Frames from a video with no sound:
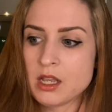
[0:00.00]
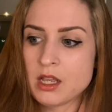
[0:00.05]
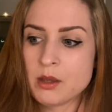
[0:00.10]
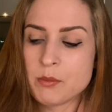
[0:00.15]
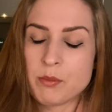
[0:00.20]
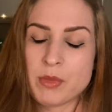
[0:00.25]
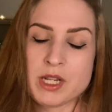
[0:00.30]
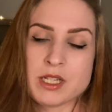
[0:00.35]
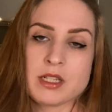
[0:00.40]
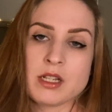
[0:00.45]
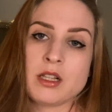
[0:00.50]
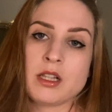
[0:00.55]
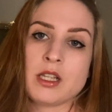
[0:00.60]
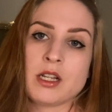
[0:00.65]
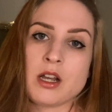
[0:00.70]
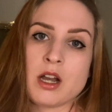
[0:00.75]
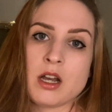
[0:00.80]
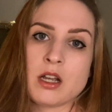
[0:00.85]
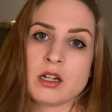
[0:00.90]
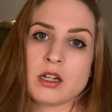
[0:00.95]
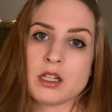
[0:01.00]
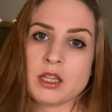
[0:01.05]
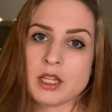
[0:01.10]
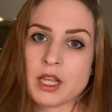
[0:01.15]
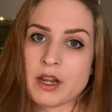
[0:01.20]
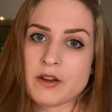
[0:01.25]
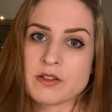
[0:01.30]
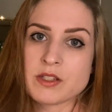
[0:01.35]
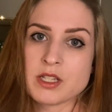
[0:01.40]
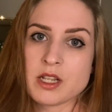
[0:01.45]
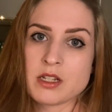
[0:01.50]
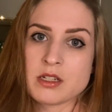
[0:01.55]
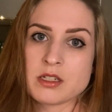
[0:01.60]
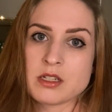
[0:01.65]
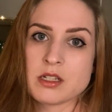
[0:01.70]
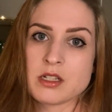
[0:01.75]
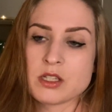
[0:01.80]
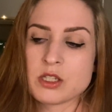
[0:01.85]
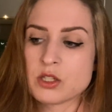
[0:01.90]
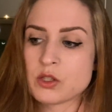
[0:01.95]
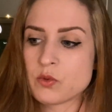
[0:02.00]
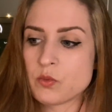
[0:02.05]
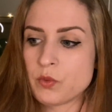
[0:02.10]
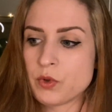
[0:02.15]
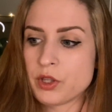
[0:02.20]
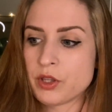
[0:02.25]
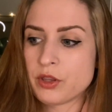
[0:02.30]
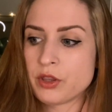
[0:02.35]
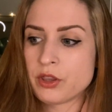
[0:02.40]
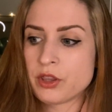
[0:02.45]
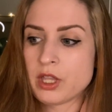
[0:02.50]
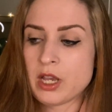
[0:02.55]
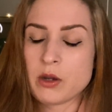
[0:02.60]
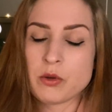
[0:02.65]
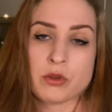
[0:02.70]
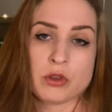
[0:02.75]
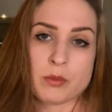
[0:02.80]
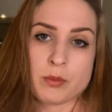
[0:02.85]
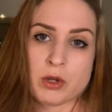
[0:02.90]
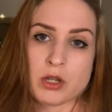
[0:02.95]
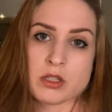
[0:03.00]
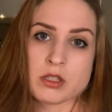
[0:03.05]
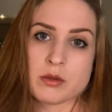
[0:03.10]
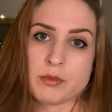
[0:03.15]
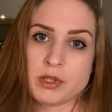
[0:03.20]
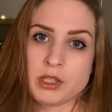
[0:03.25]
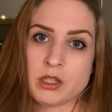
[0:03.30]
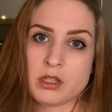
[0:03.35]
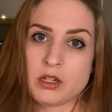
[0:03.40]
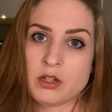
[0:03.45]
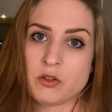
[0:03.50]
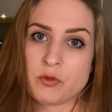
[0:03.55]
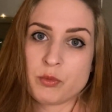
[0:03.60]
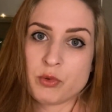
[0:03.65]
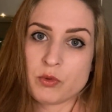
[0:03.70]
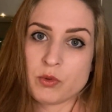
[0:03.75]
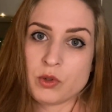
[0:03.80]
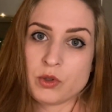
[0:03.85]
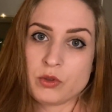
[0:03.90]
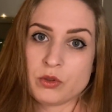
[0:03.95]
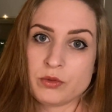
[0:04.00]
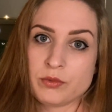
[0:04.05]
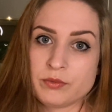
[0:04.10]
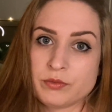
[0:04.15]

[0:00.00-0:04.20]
basically got a life sentence without the possibility of parole.